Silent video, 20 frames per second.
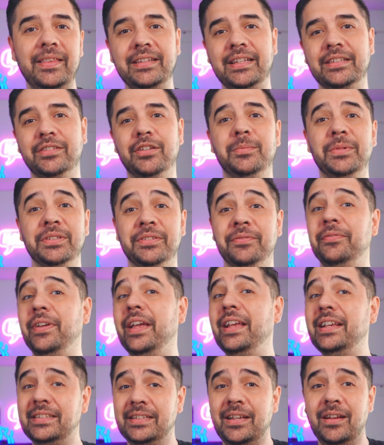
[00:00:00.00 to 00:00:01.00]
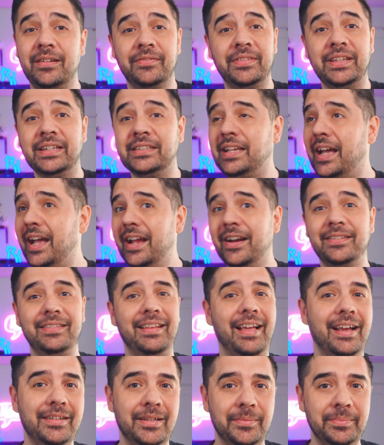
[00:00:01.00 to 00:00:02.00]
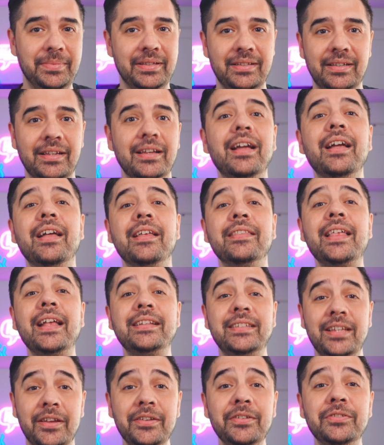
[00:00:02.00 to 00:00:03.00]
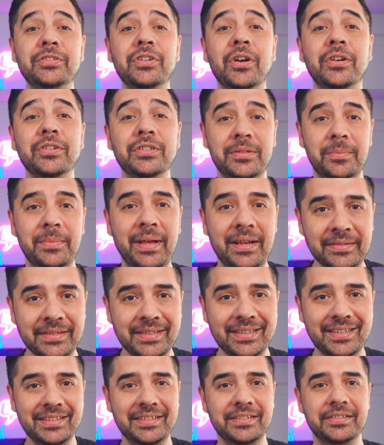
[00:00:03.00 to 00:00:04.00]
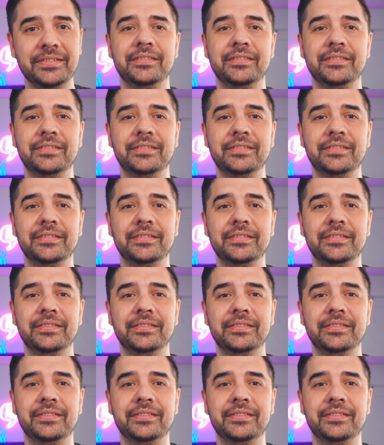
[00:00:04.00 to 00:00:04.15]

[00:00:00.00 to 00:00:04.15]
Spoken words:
thing that's almost phased out of the entire lineup? That's how you charge the mouse.